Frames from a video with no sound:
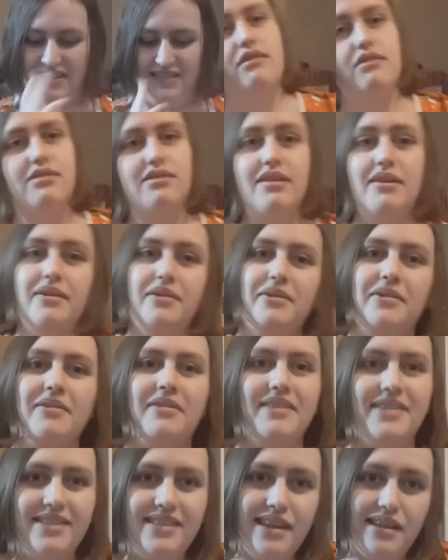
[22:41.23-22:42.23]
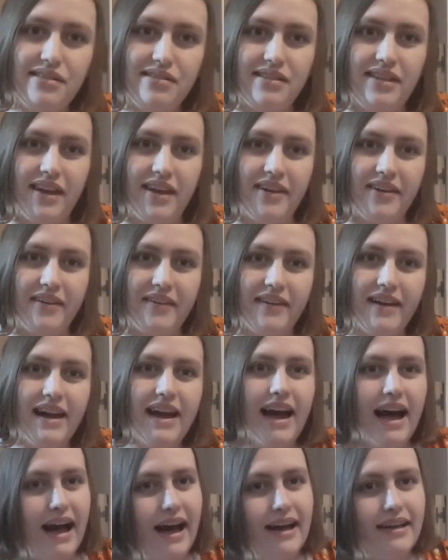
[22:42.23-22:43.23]
So this year
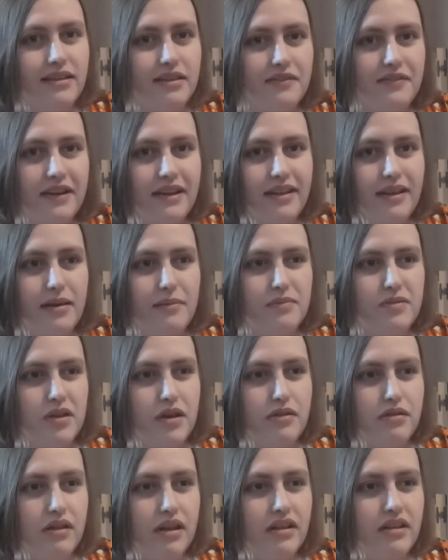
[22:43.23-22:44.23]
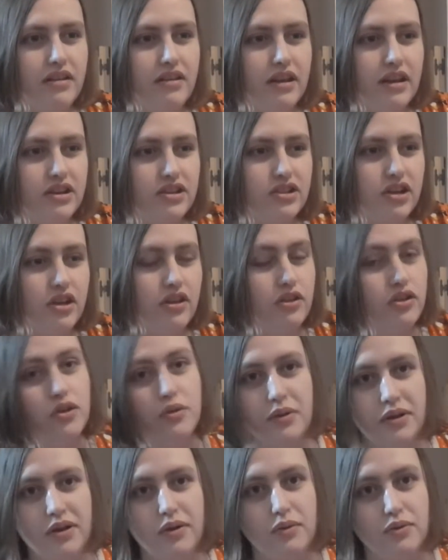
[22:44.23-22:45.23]
I developed a slight addiction to
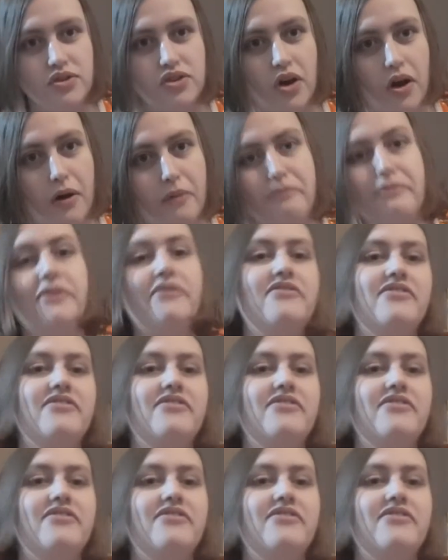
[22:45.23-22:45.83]
a new shop.